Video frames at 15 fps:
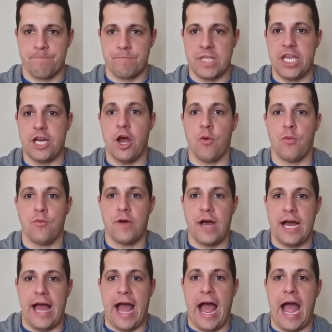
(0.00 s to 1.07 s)

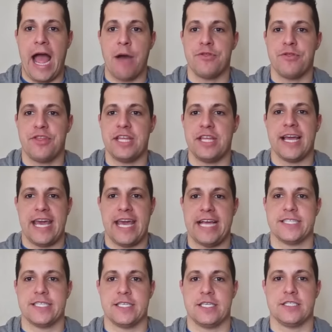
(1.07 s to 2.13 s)
would think that
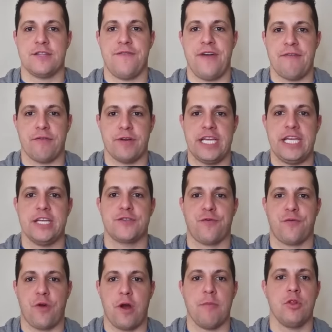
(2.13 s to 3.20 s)
Kansas is the favorite. He is
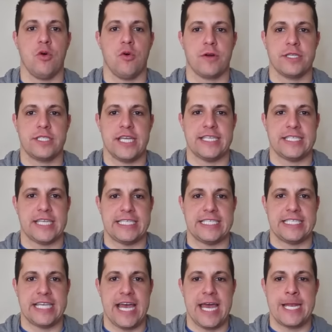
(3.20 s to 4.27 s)
from Lawrence, as I
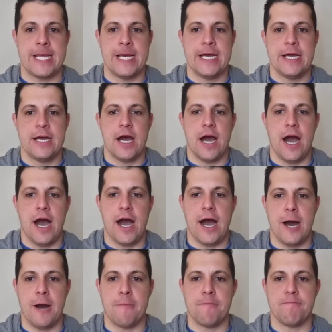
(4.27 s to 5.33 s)
said.
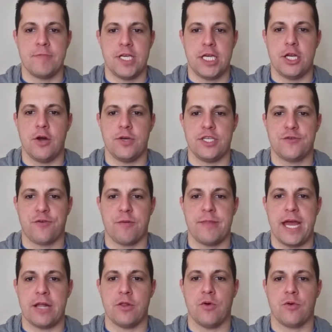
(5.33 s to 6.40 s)
He's from
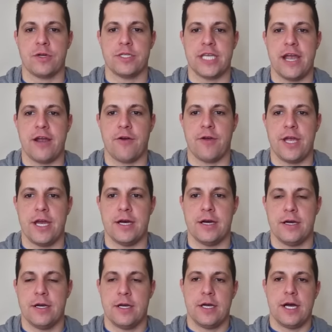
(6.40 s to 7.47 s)
that Lawrence
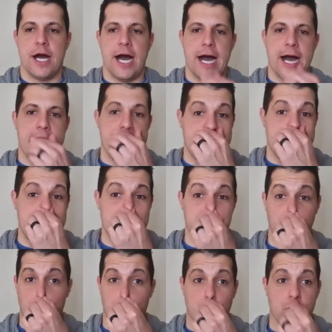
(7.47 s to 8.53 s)
area, and he's
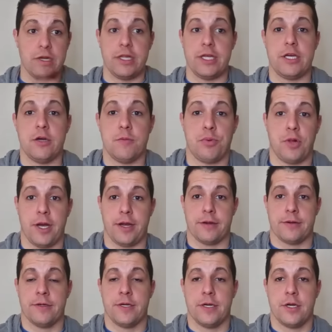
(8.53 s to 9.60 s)
a really good player.
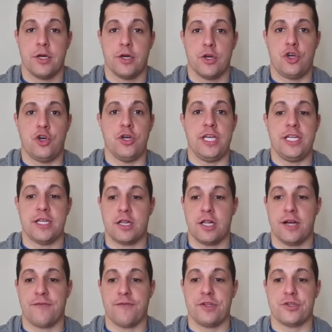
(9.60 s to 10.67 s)
Could he
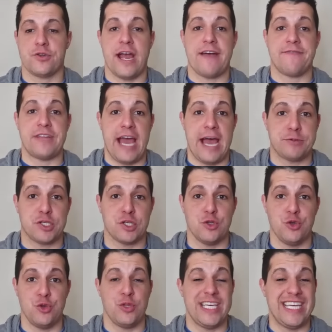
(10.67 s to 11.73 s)
declare for the draft?
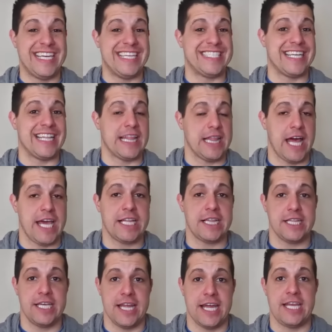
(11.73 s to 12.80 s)
Absolutely. Is it
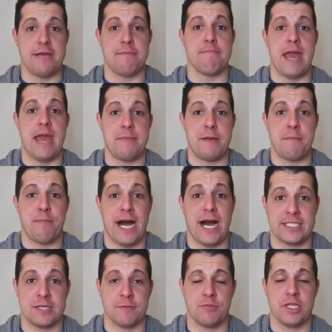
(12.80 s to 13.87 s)
likely that he maybe
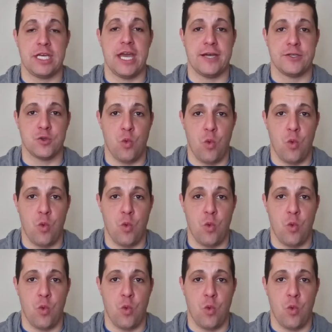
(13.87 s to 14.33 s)
possibly as